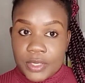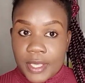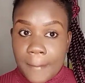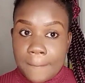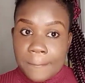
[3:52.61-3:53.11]

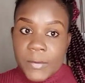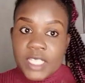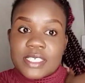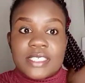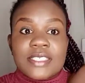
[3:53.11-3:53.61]
Yeah,
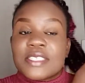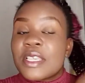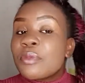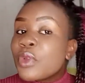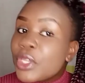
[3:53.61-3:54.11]
just the
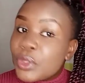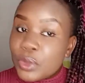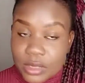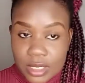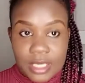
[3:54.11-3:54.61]
same way you
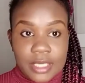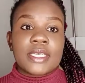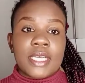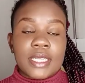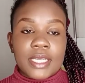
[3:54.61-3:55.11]
use
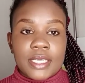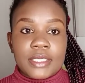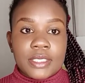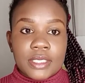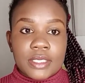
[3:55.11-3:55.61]

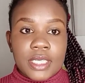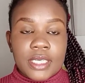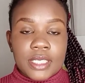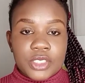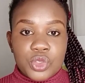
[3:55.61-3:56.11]
unlike
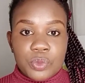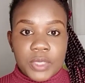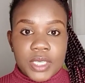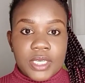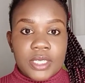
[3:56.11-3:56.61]

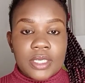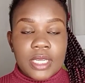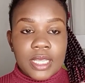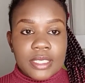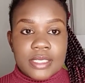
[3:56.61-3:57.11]
Jumia,
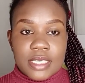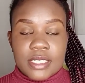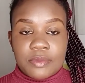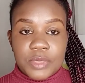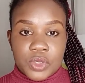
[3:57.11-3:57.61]
other
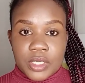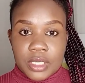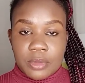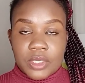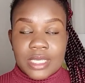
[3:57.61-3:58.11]
sites I've been
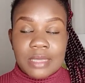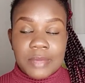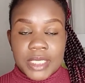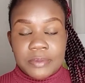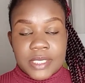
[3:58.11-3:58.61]
talking about, other
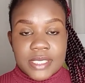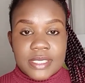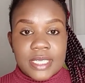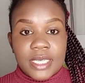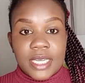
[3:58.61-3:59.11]

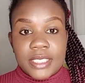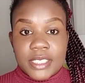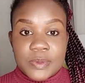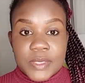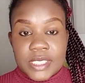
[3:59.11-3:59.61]
marketplaces like AliExpress,